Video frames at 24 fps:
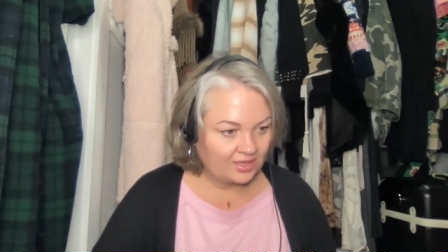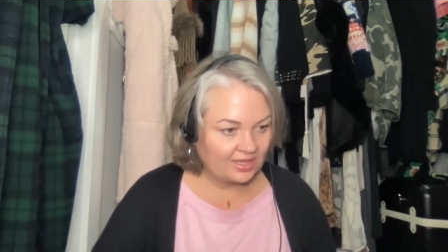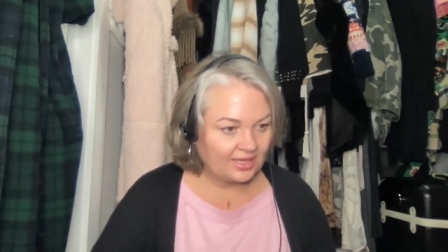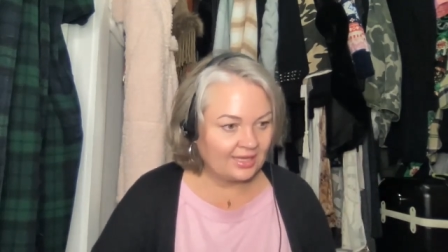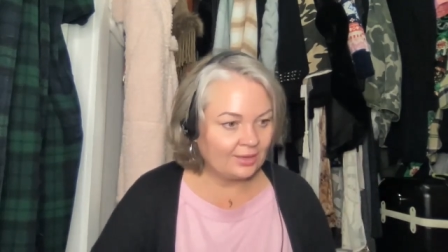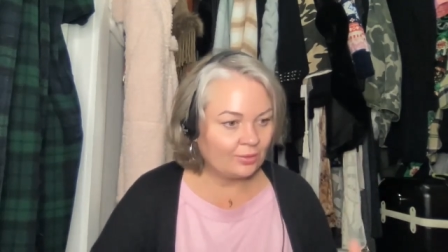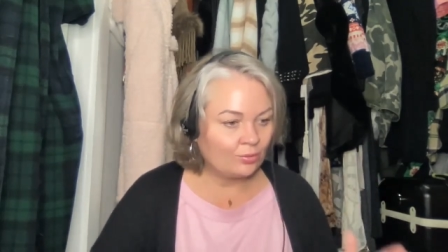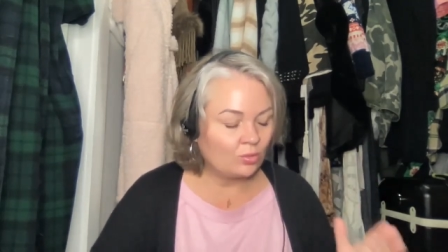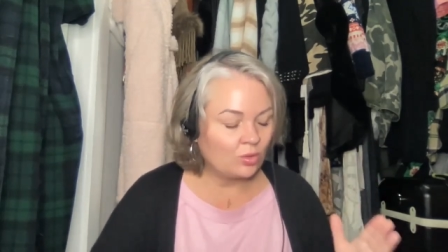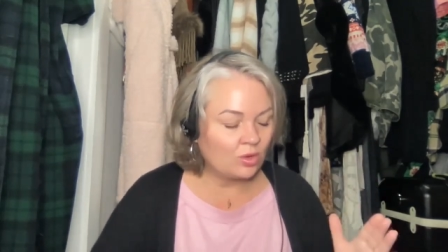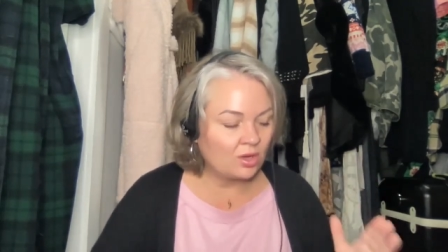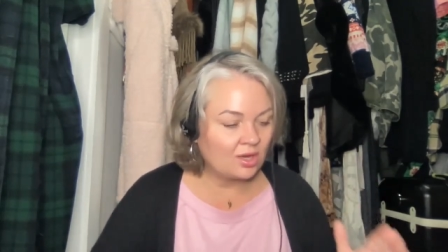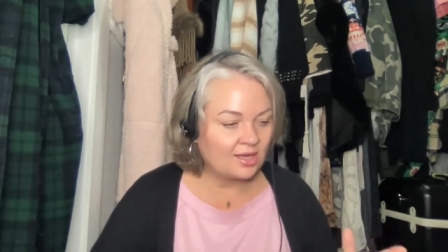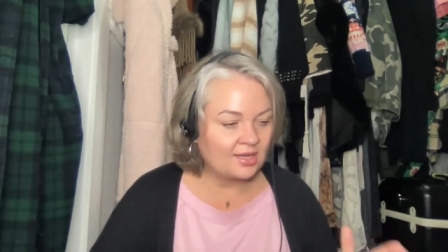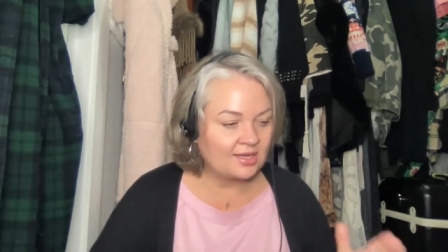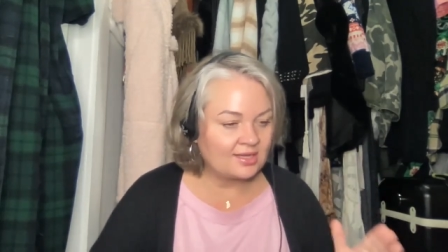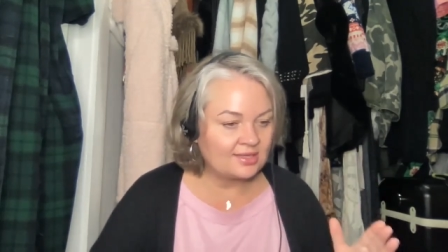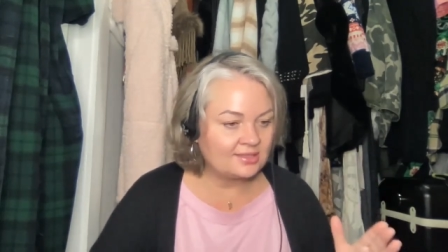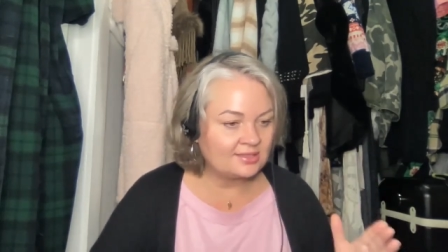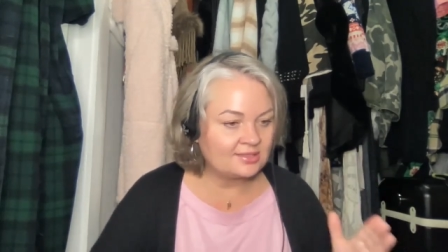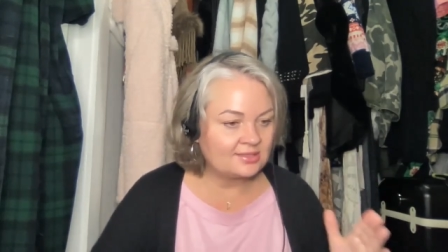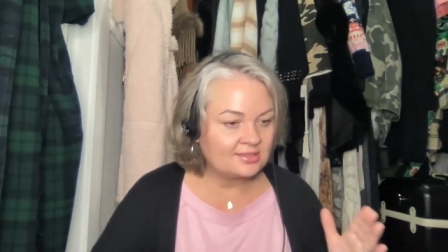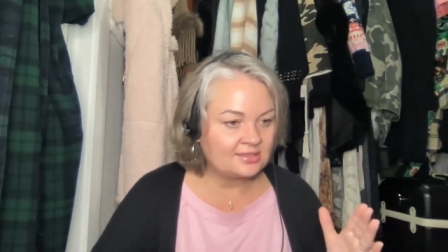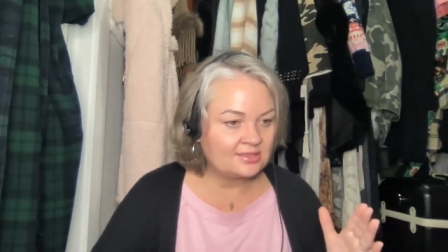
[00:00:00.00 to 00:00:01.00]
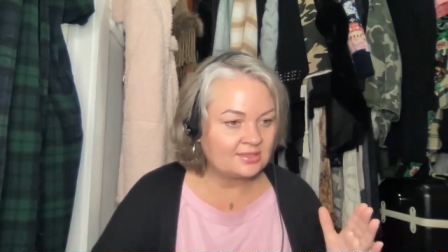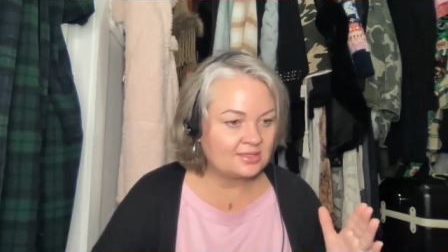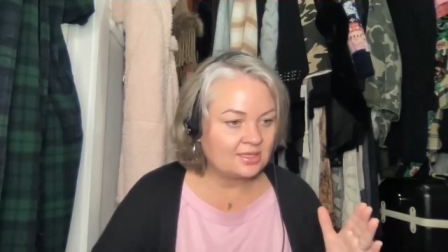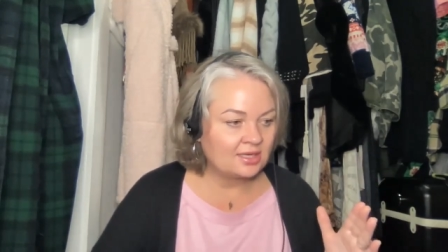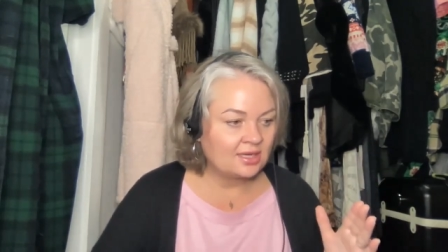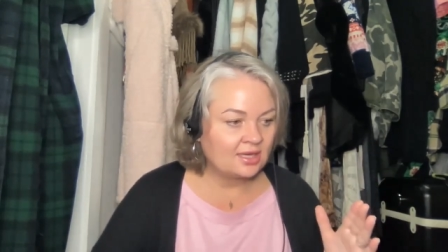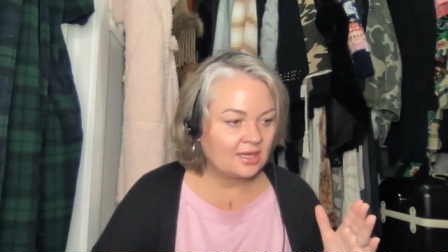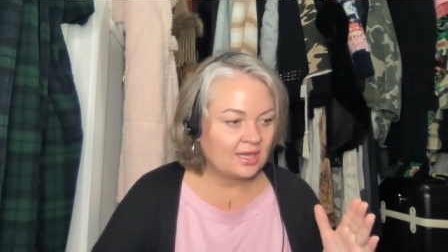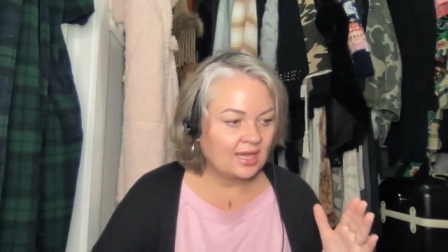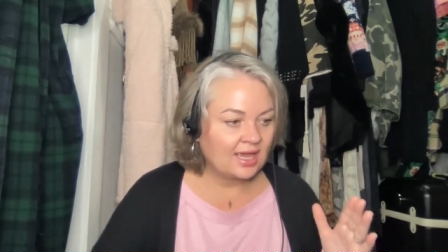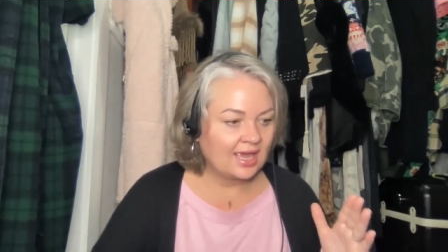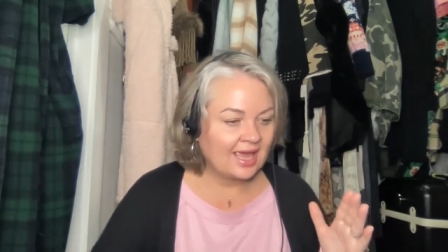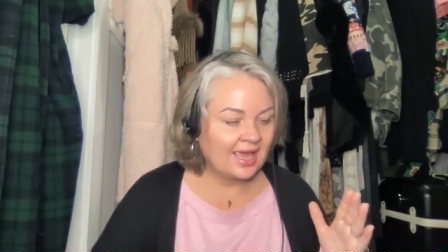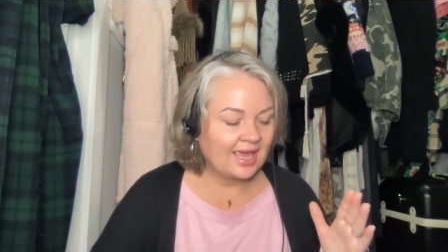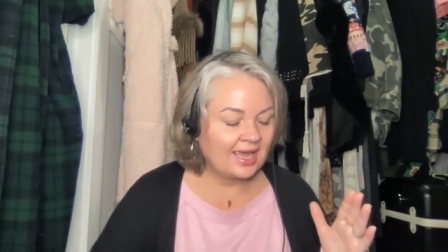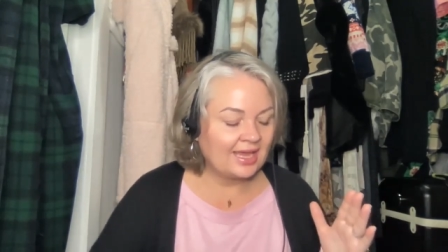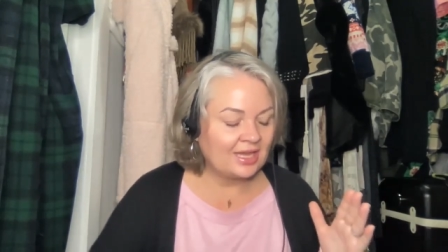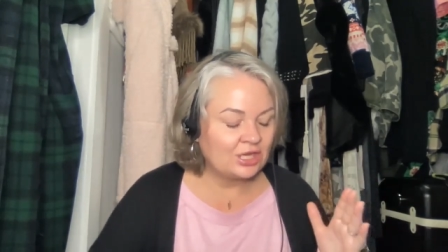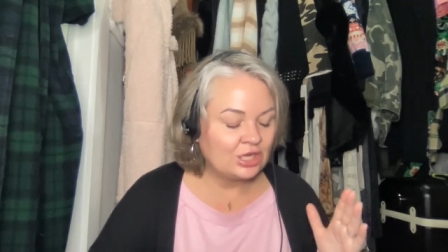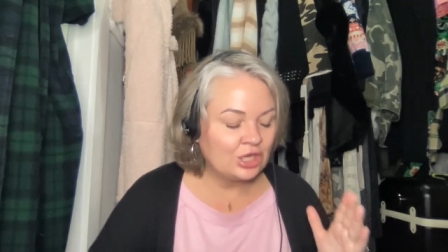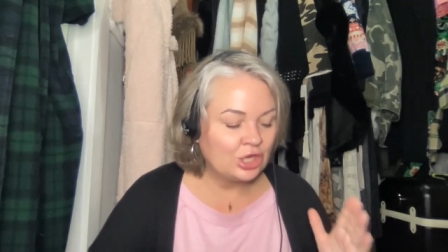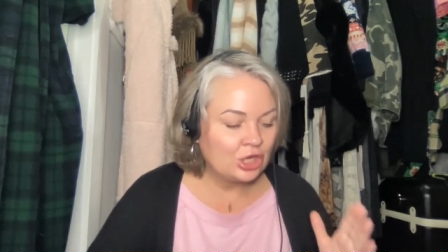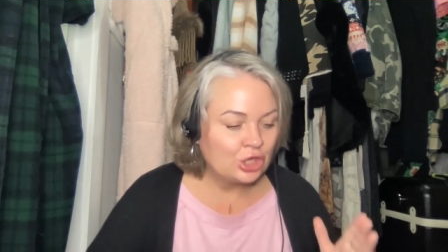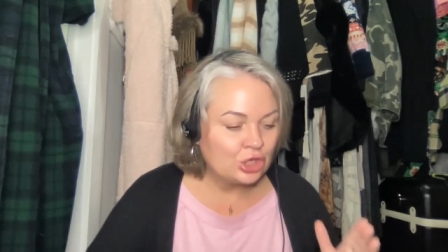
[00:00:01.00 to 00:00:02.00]
it was
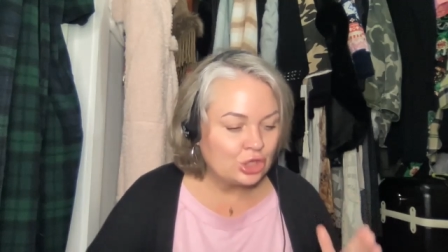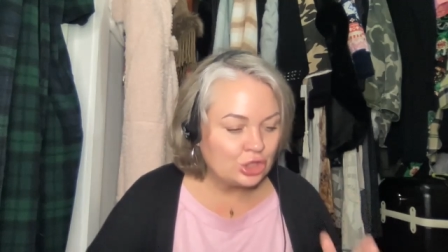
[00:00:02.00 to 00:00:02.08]
a